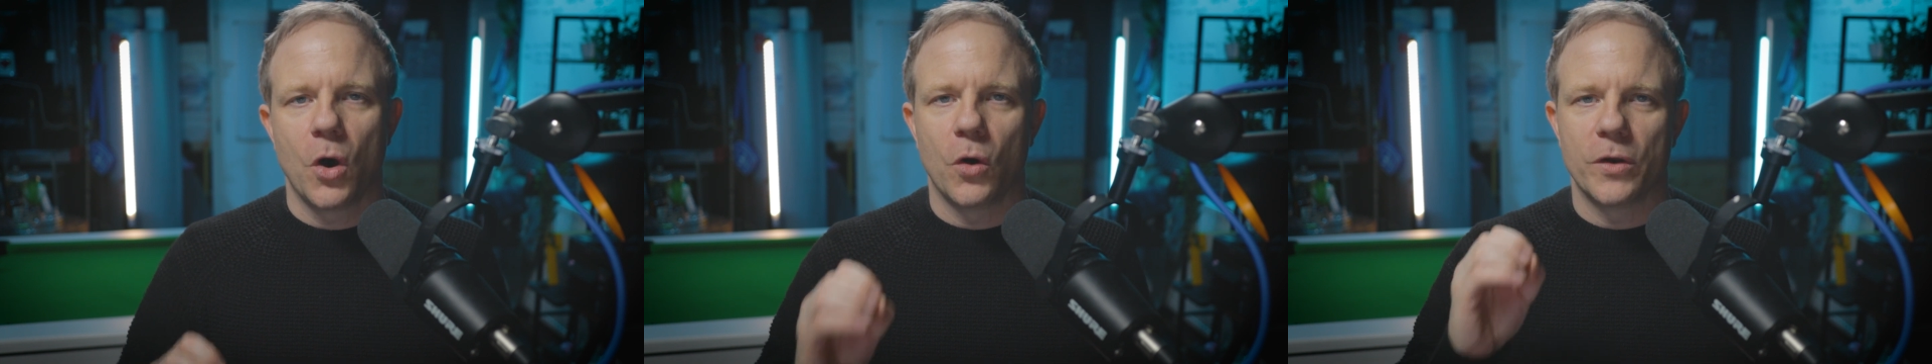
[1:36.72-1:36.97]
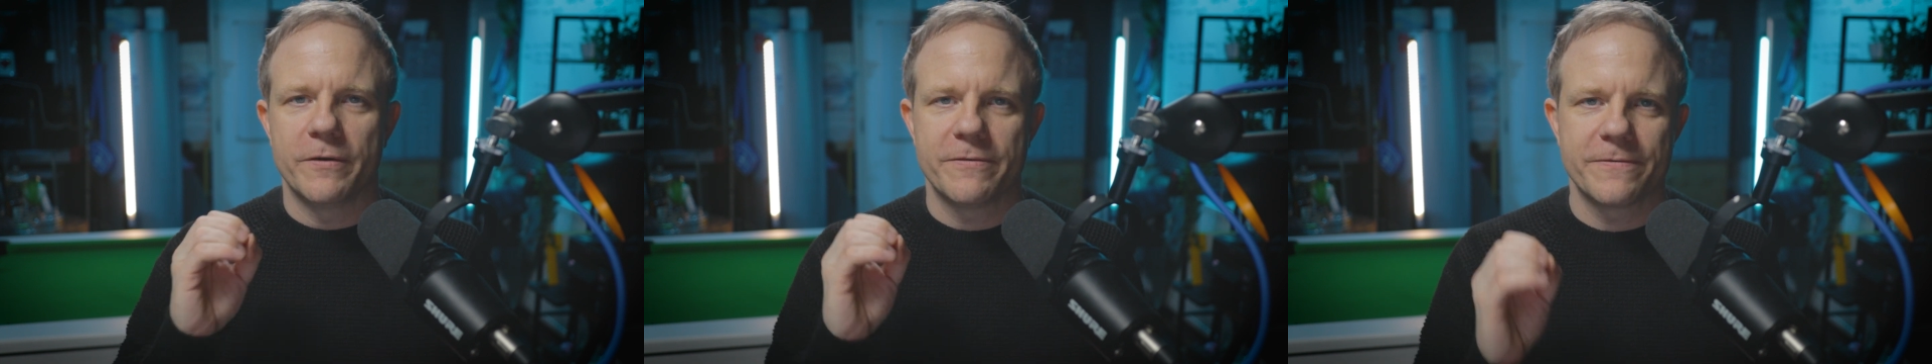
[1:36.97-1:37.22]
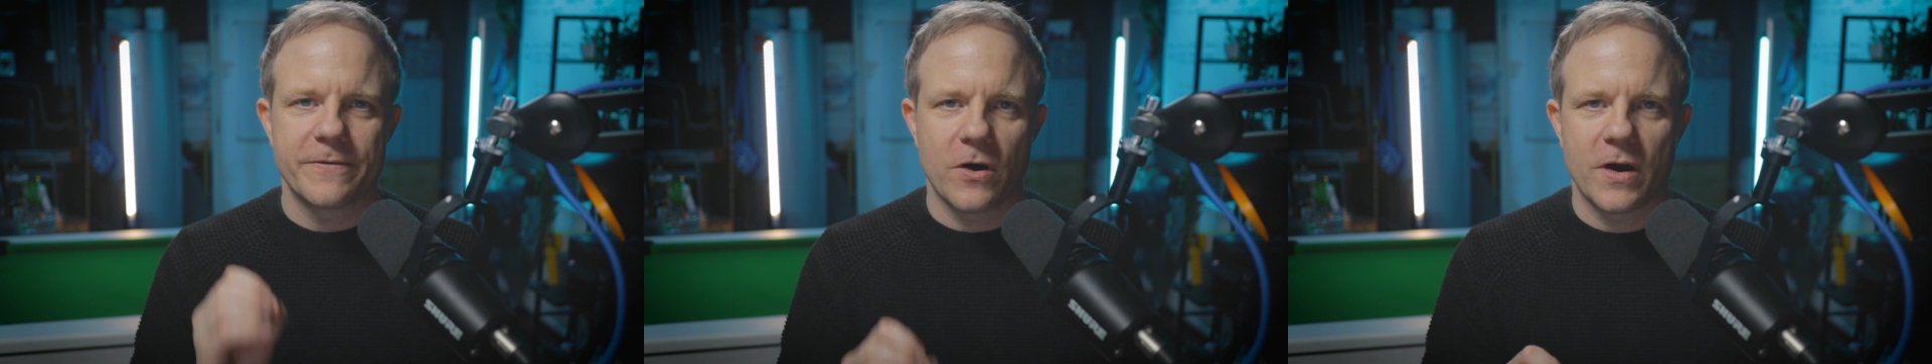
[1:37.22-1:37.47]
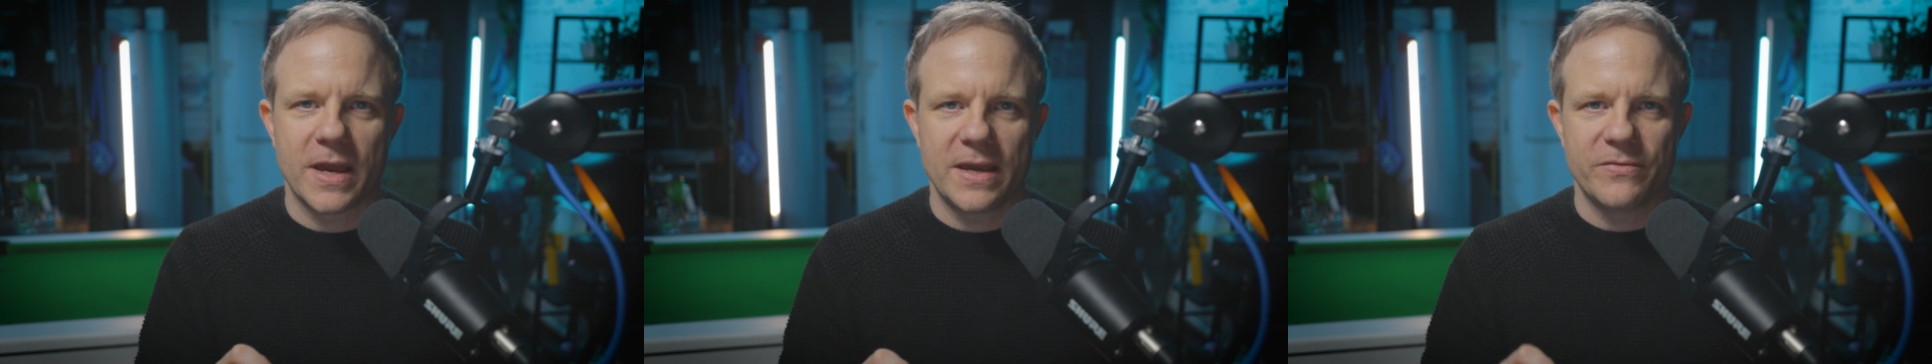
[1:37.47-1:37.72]
on
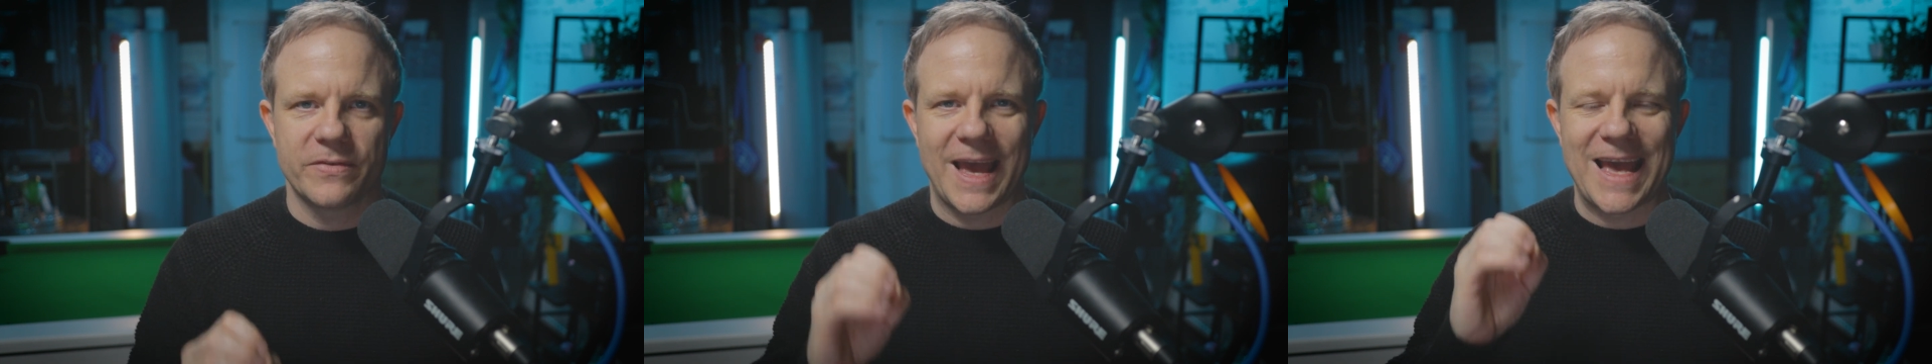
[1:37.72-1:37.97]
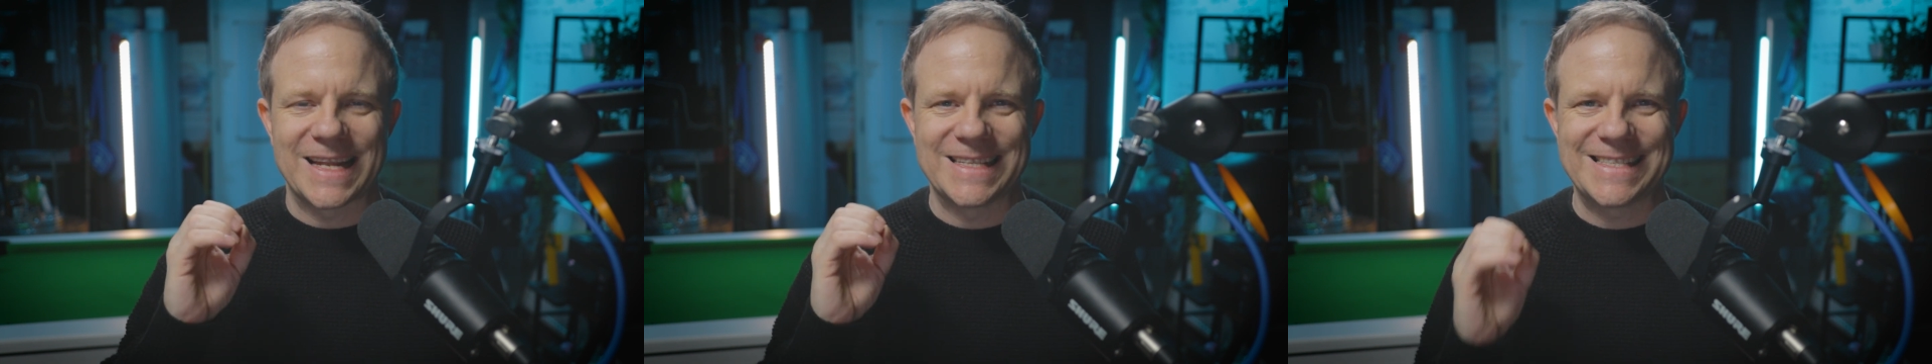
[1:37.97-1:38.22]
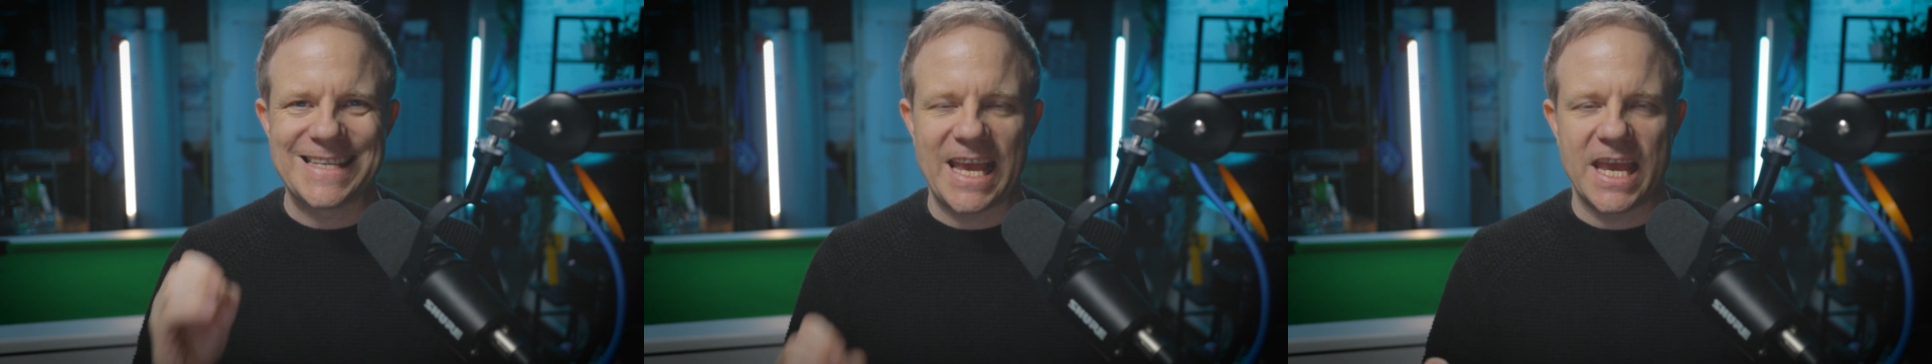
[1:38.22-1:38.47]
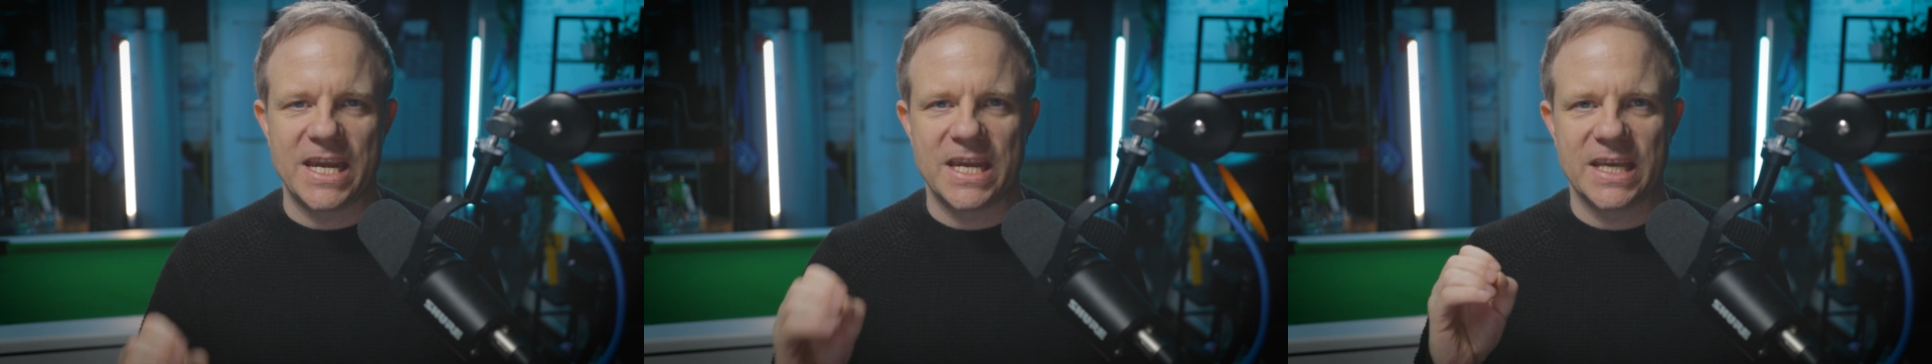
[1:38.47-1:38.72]
5 and
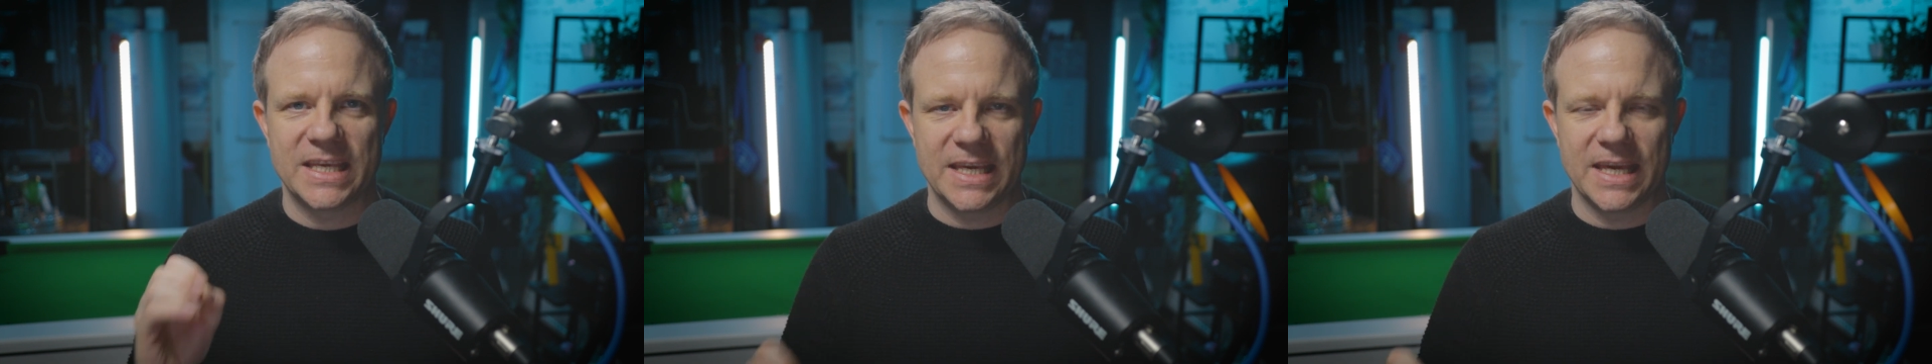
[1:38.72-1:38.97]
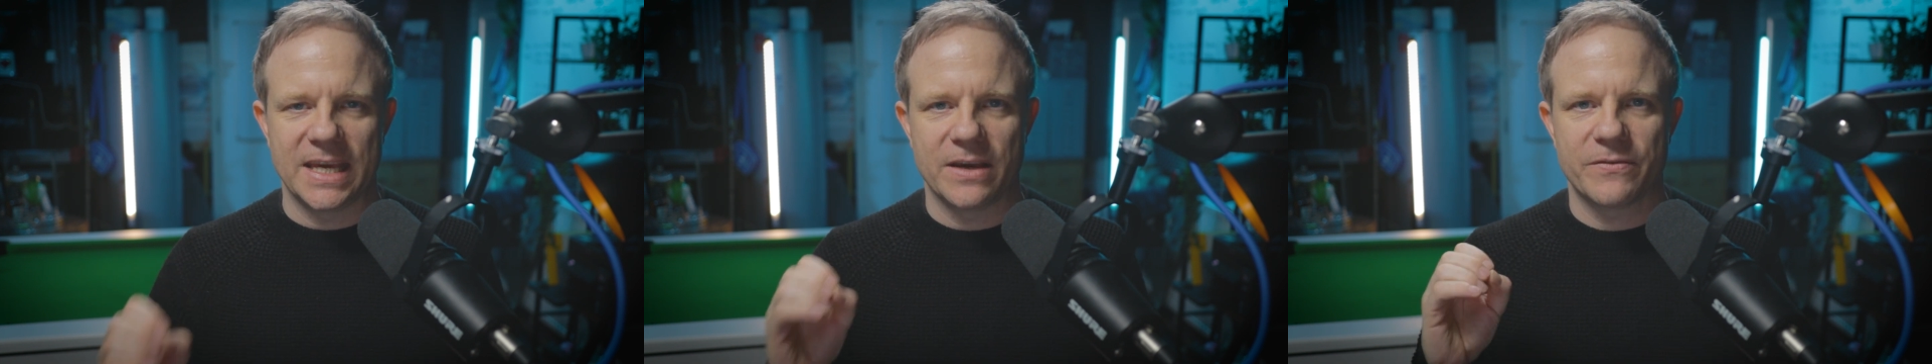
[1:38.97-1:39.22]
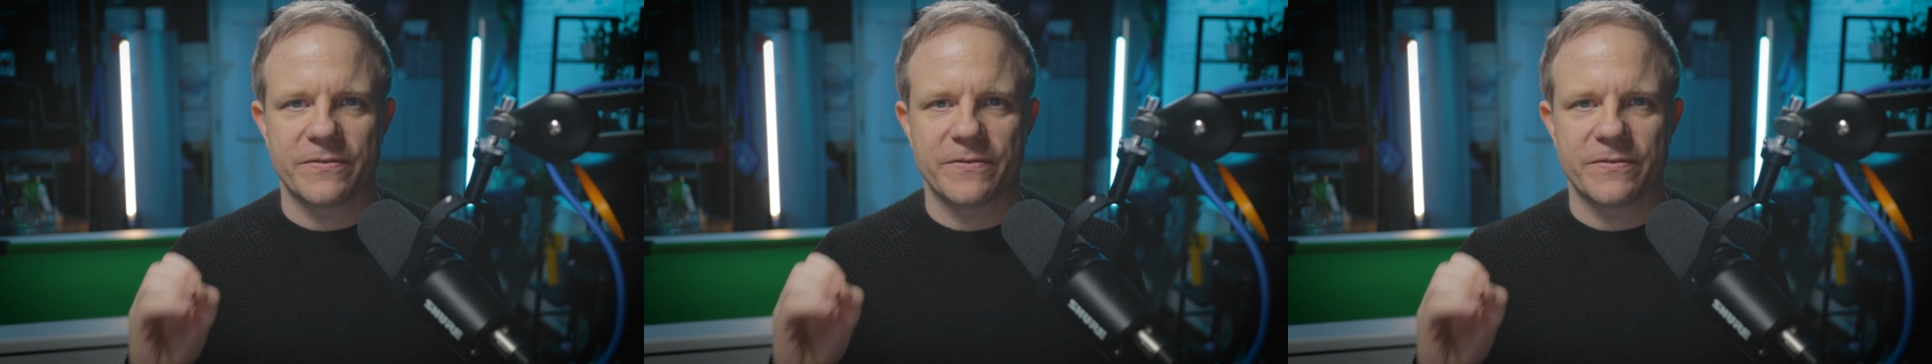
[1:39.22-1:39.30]
10-year